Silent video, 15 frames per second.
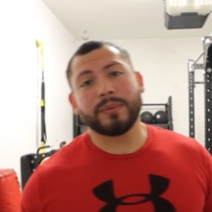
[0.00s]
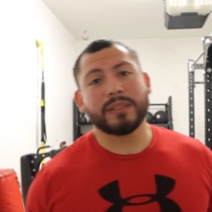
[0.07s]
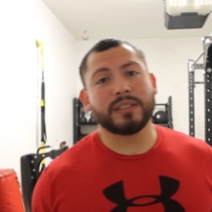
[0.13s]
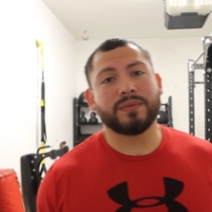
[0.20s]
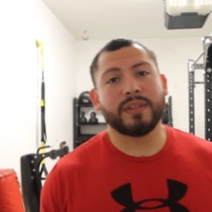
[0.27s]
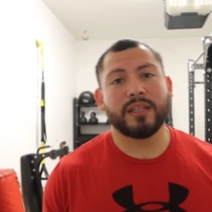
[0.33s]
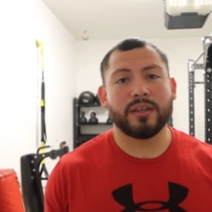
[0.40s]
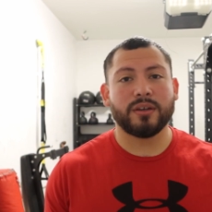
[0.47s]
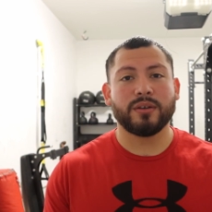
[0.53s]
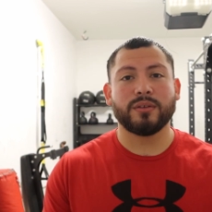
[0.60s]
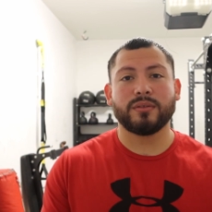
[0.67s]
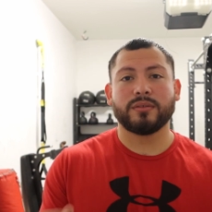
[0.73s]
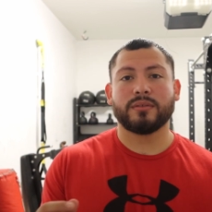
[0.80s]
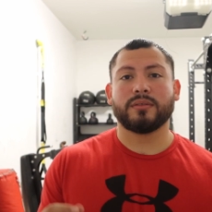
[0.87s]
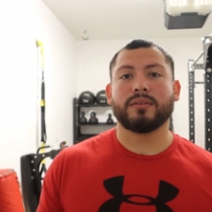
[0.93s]
up this
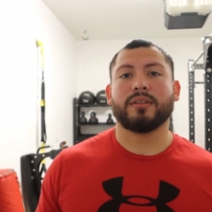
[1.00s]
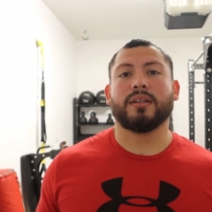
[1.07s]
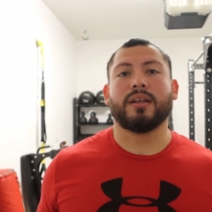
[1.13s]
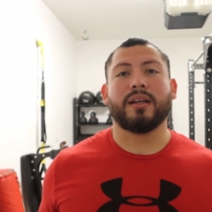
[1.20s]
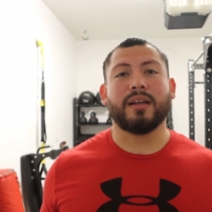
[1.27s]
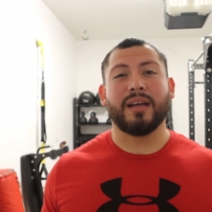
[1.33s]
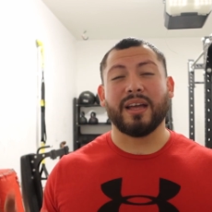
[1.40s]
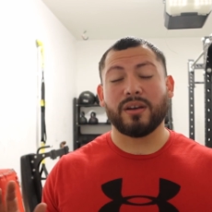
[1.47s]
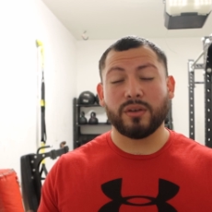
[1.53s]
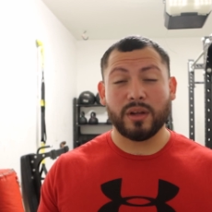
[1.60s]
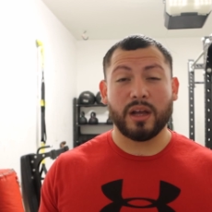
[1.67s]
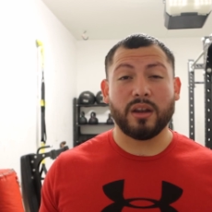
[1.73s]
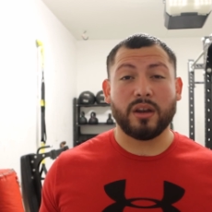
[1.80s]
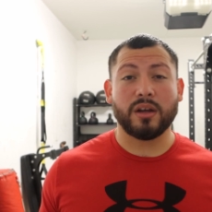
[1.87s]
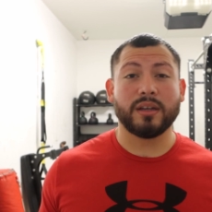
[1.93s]
video. I don't know
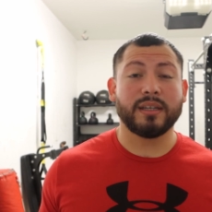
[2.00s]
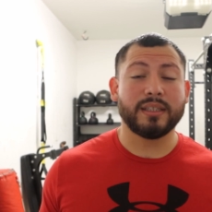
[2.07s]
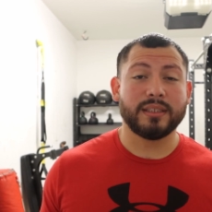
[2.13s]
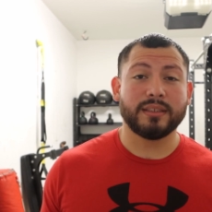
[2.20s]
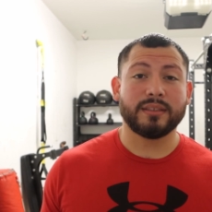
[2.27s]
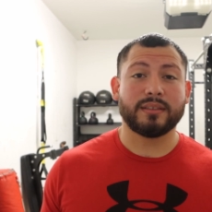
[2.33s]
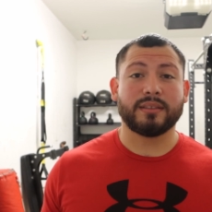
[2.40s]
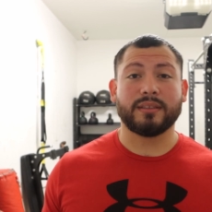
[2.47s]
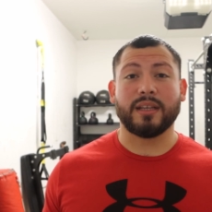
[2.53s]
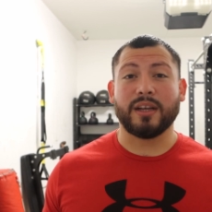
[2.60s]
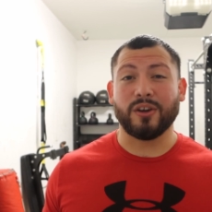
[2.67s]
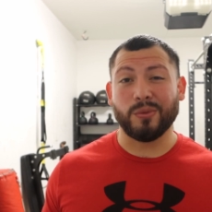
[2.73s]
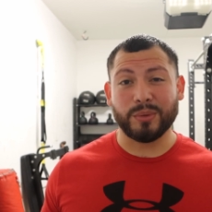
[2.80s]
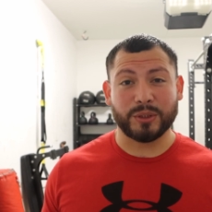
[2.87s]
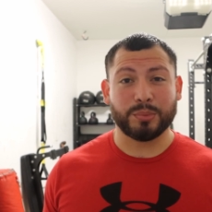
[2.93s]
how long it is.
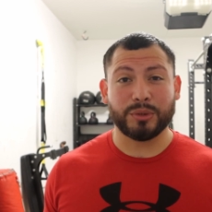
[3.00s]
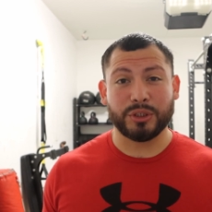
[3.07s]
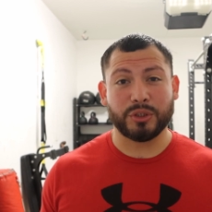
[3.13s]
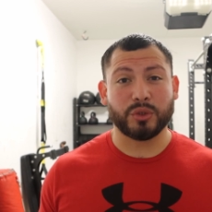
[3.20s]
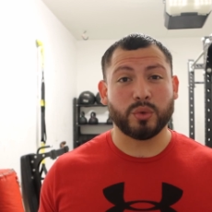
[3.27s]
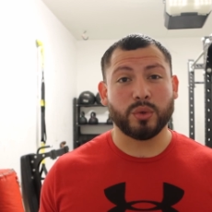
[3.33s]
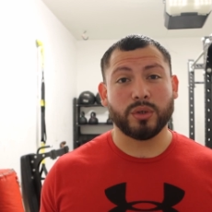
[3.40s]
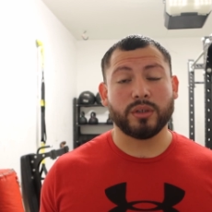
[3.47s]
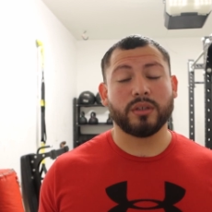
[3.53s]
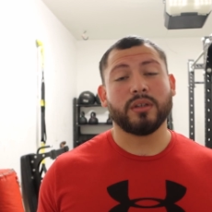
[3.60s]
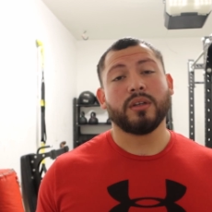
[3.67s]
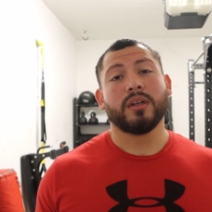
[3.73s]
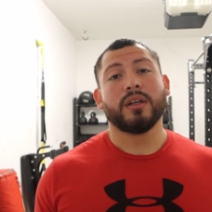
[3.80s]
I hope it's pretty short.